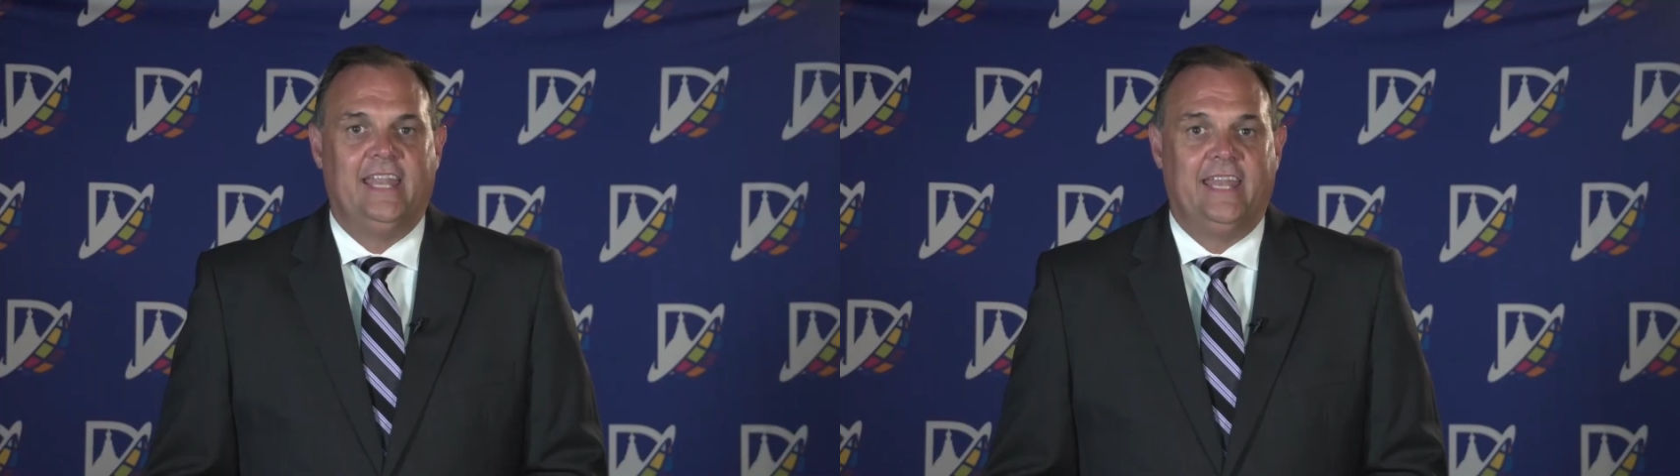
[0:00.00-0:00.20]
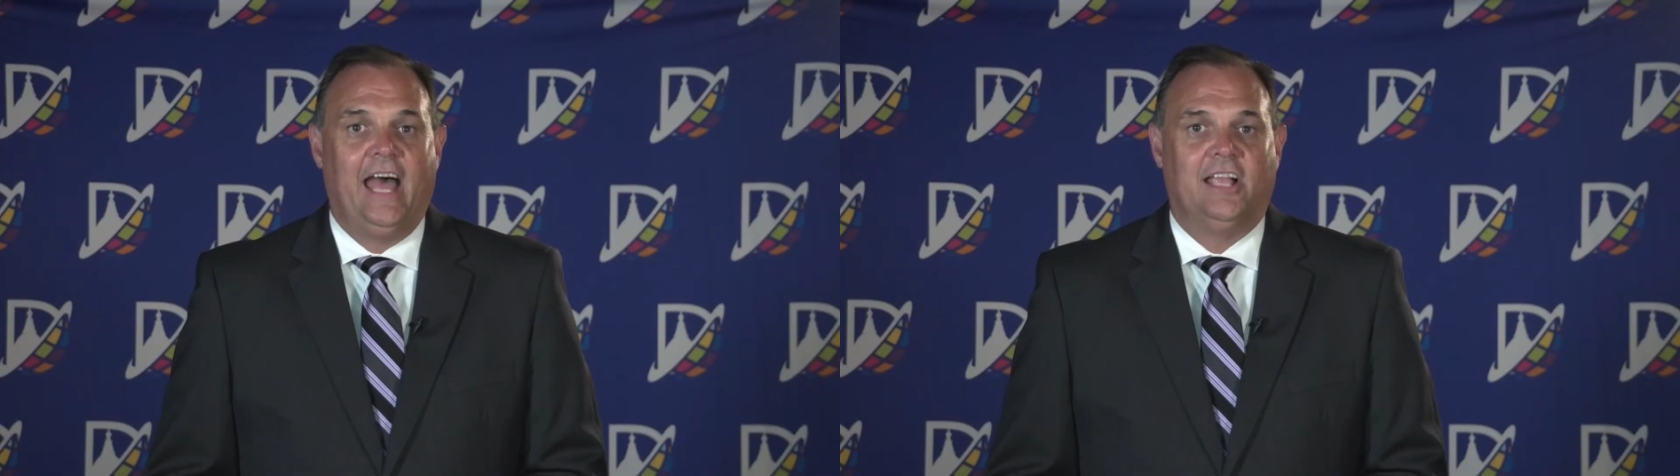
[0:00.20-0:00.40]

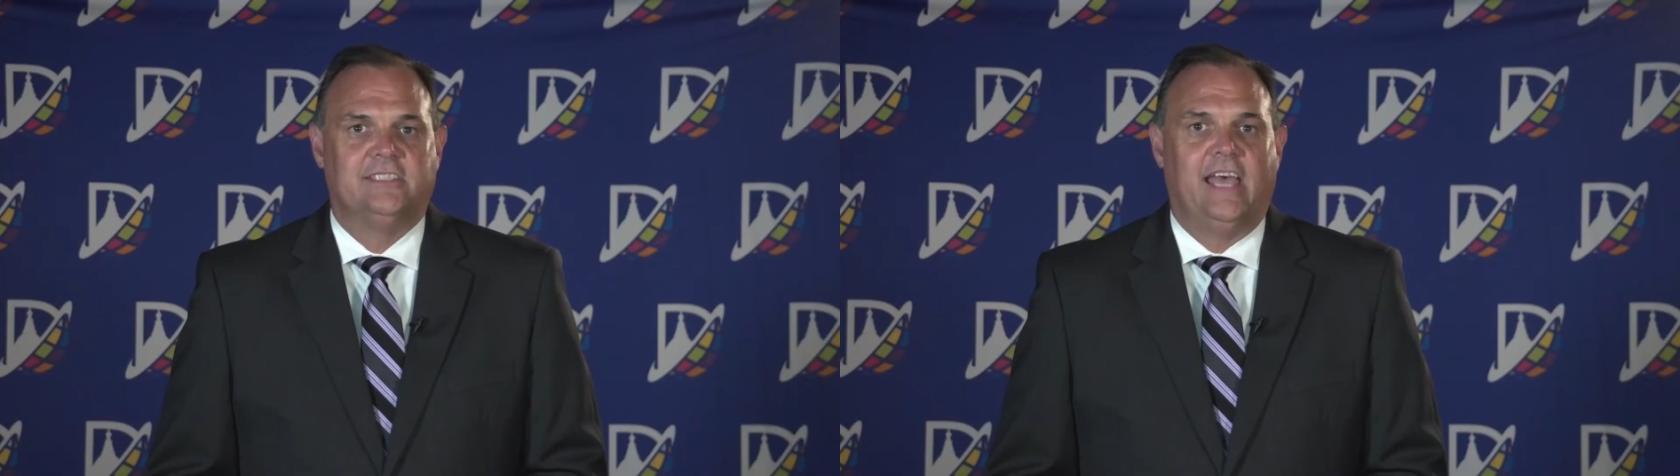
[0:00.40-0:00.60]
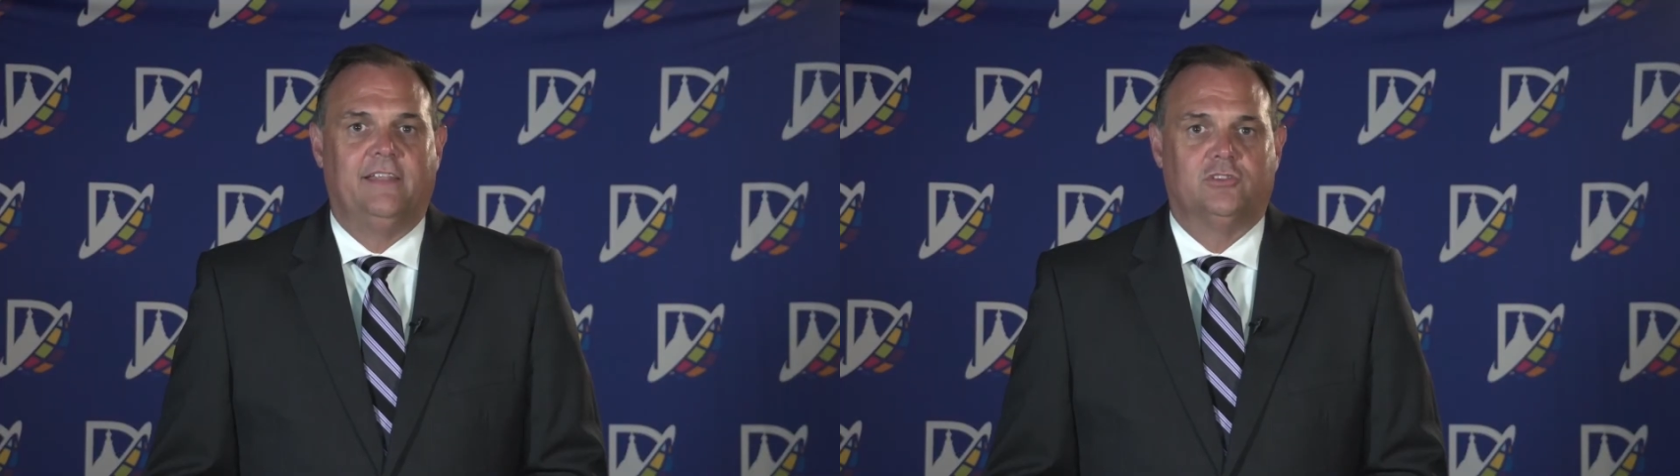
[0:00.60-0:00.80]
and
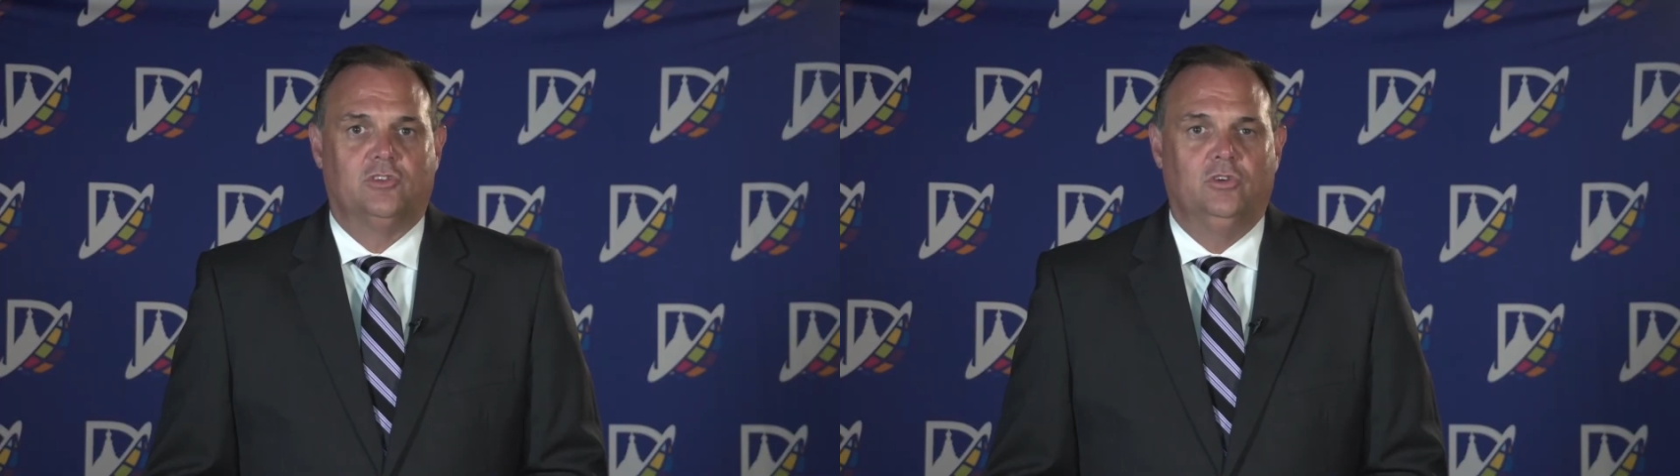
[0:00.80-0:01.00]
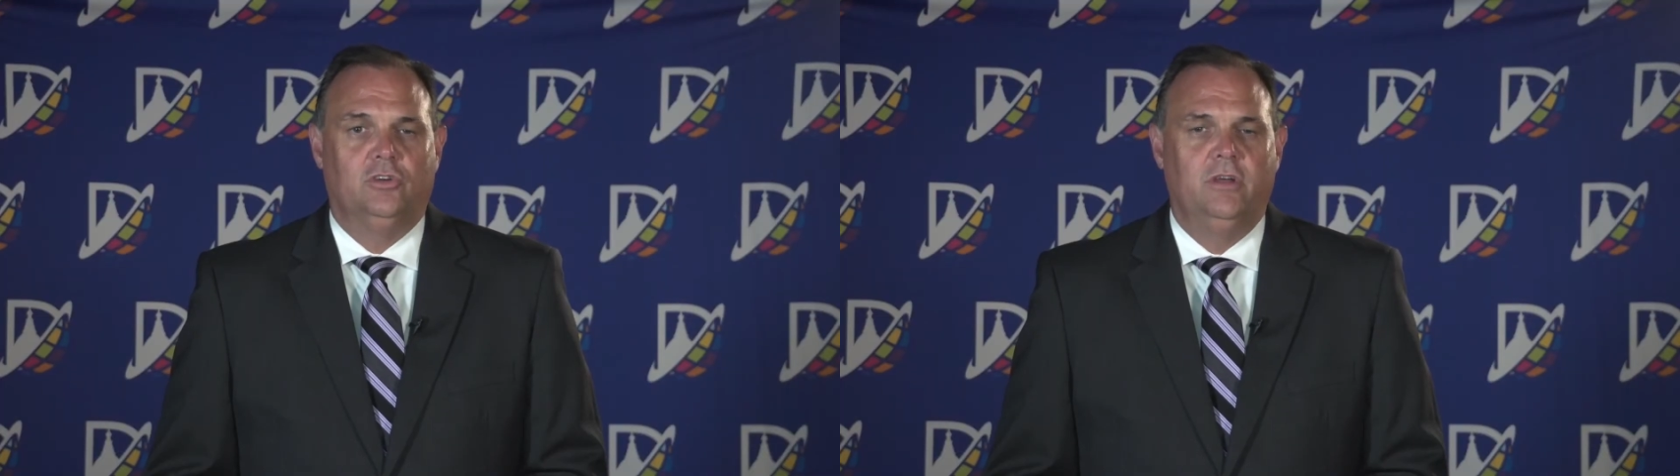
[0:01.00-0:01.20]
outside of
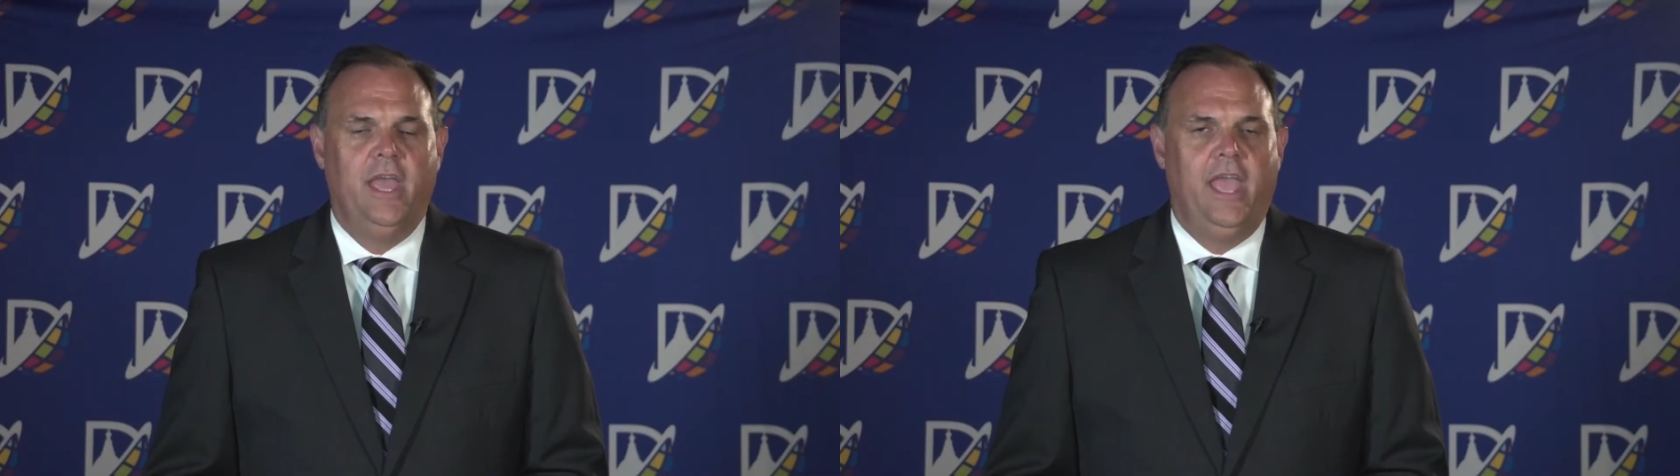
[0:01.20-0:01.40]
school,